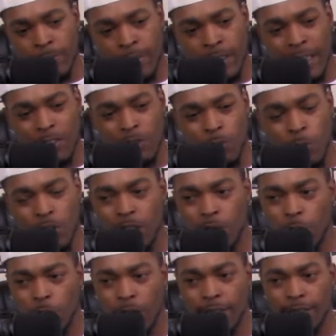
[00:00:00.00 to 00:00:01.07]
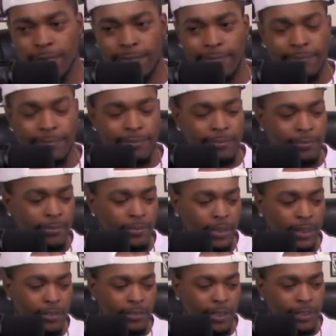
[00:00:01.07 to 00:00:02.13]
At 21,
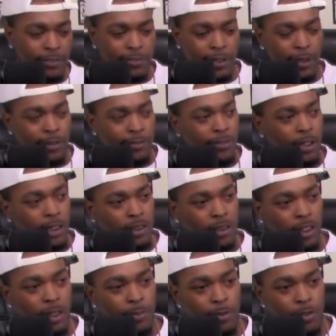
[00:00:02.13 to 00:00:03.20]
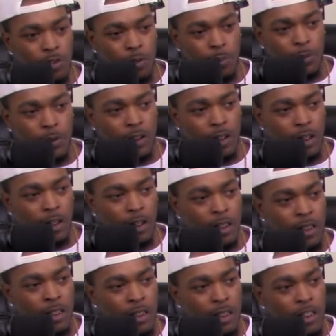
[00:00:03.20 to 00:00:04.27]
that's very fucked up. Super young.
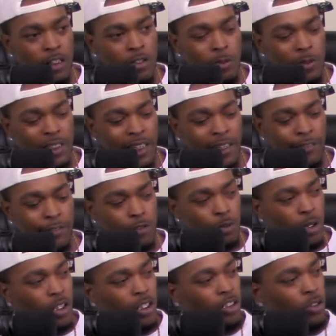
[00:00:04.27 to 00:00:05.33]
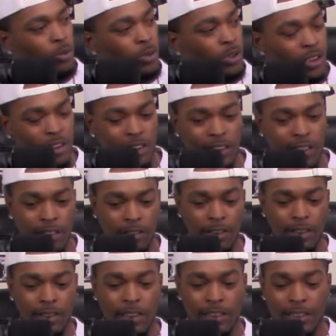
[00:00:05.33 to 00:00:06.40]
So it's like if drug usage is killing
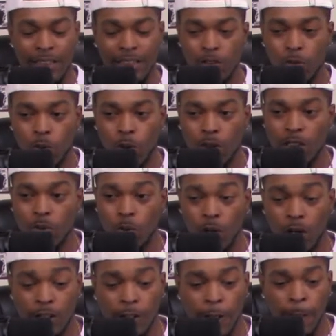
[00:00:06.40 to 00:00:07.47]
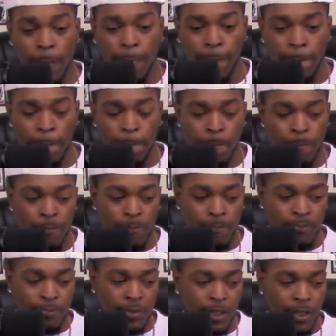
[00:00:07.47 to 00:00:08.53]
niggas at 21,
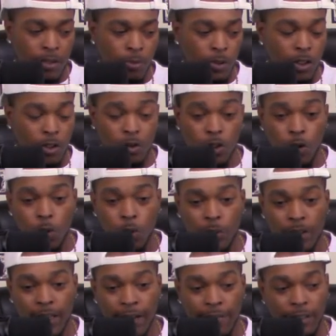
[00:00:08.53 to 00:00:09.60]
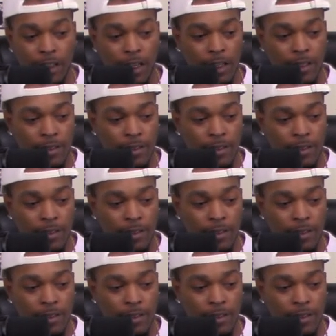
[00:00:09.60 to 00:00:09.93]
we don't know. We haven't got